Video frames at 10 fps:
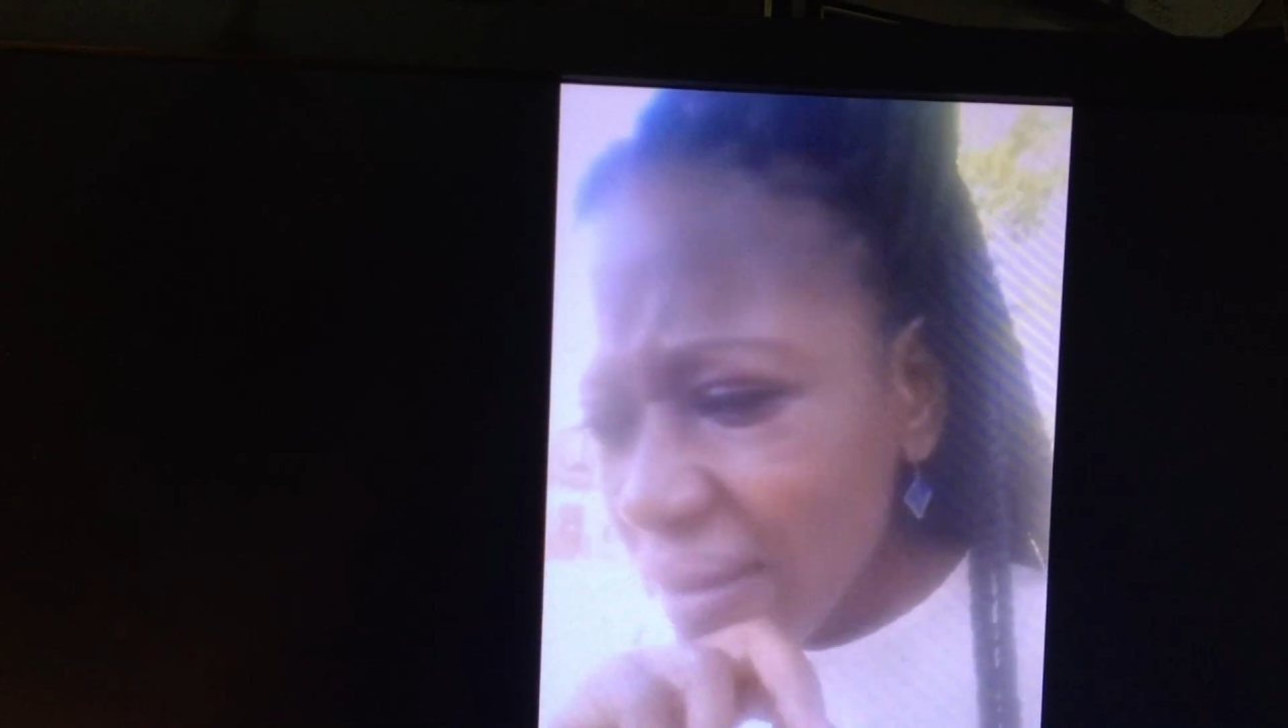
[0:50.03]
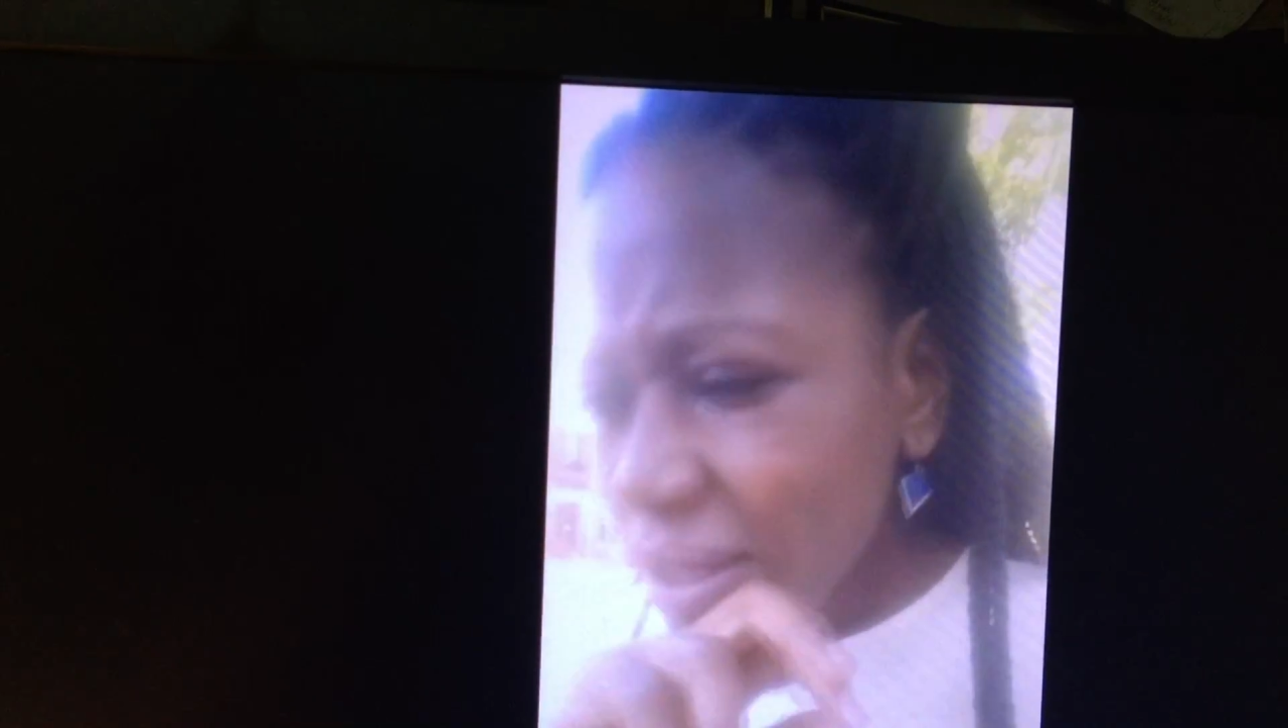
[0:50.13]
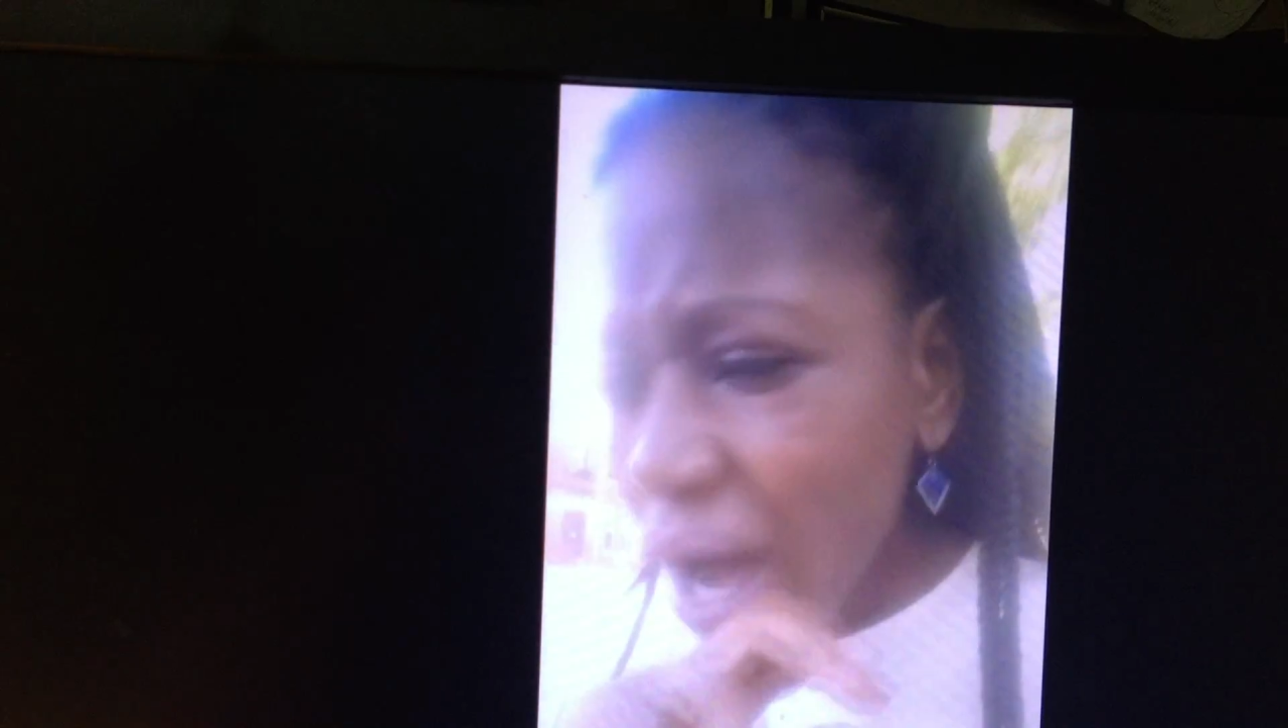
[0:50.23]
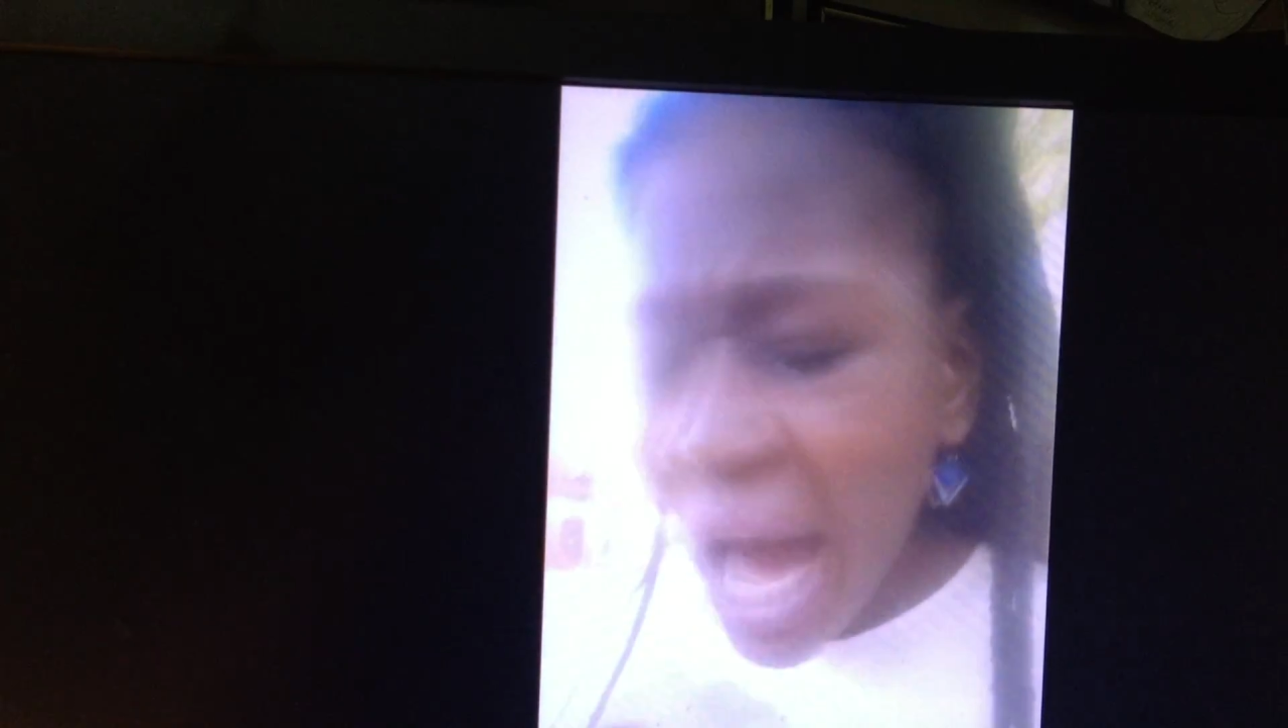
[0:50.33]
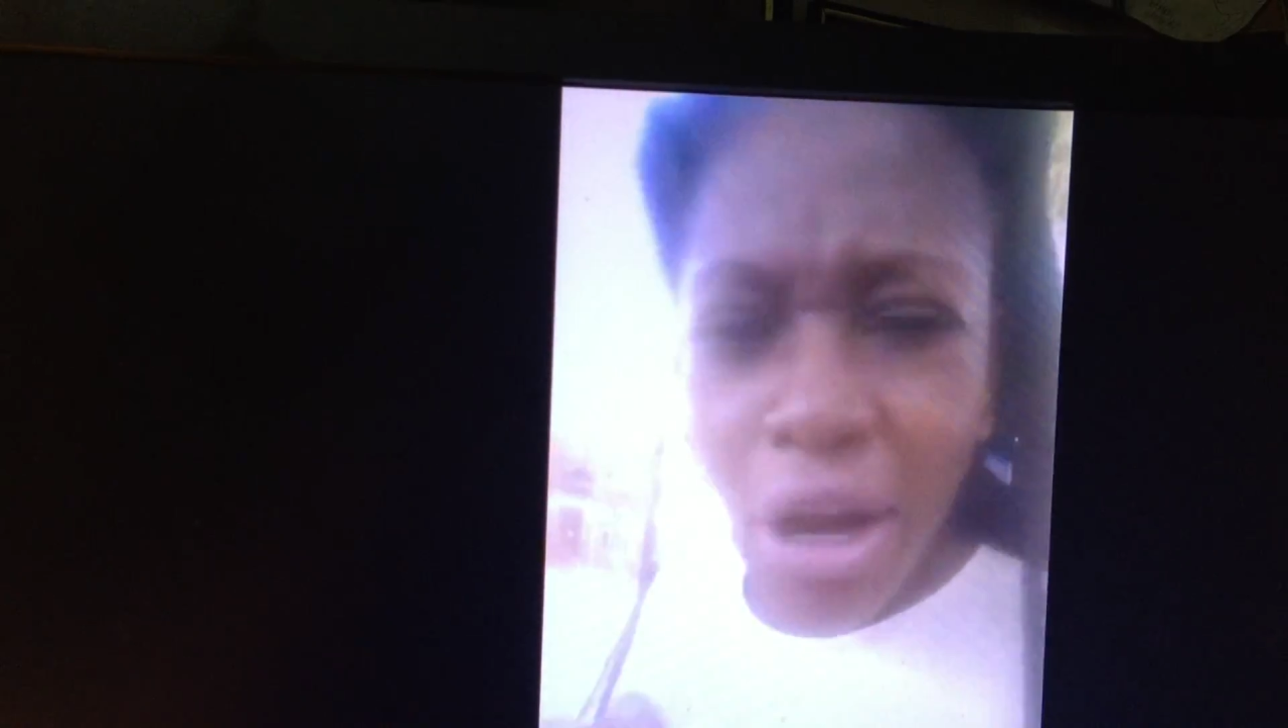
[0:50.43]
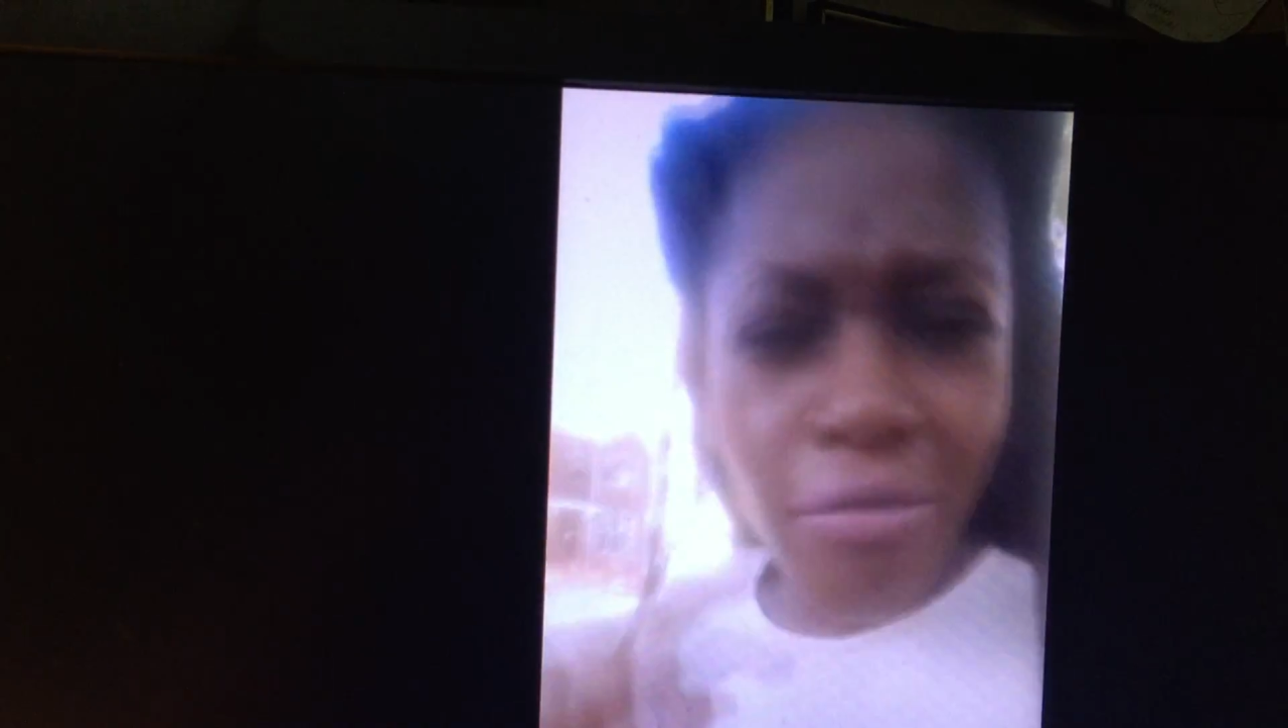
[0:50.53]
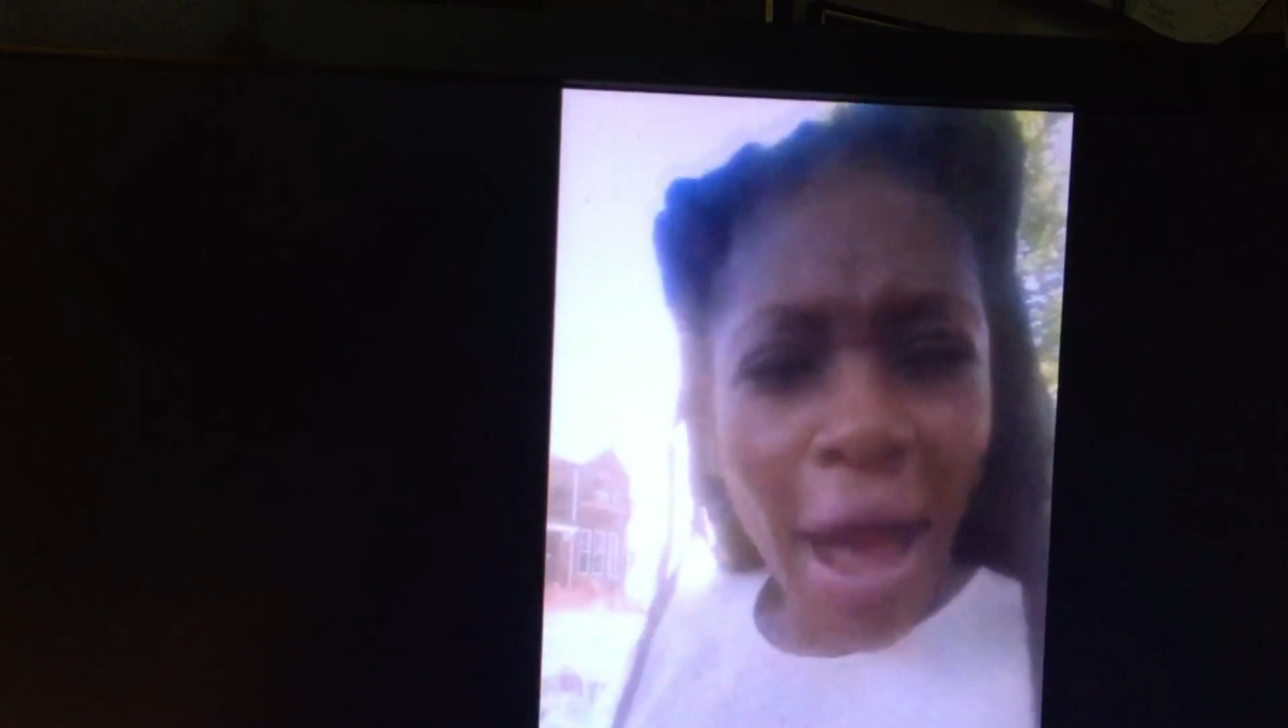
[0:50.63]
even know how to